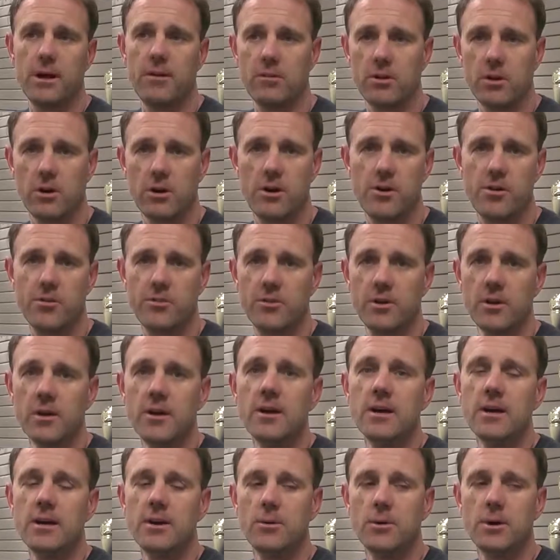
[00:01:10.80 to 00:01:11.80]
drive cars,
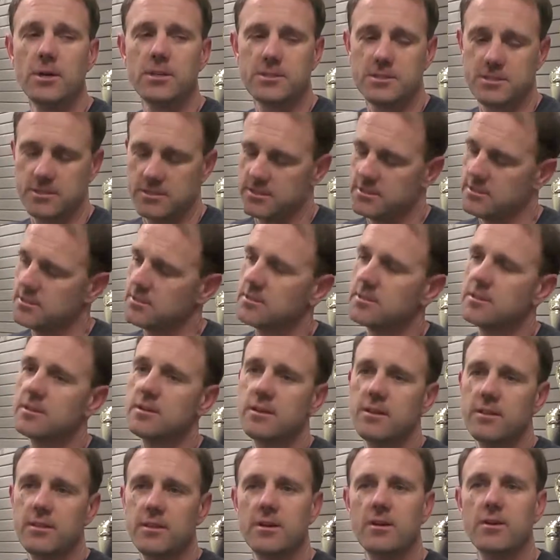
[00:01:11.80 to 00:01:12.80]
which
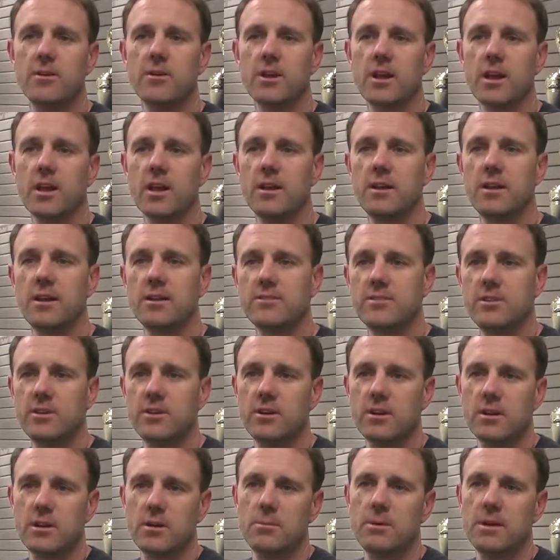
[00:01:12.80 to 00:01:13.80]
they're going to get nuts
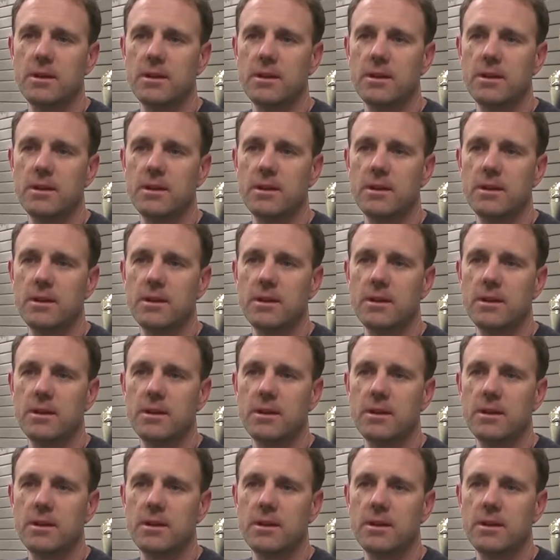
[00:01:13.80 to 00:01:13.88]
here in a little